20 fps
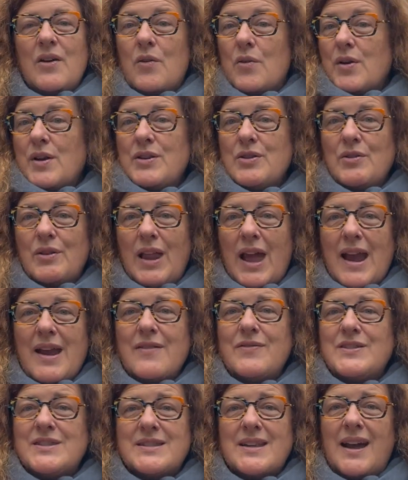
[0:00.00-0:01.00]
or in your
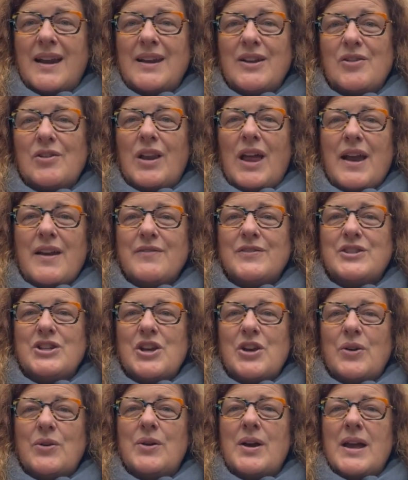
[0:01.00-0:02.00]
life, designing your life
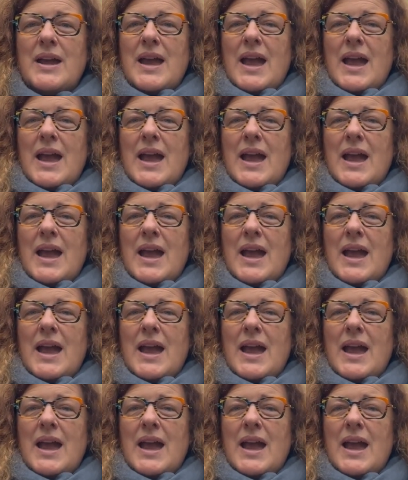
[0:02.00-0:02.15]
too.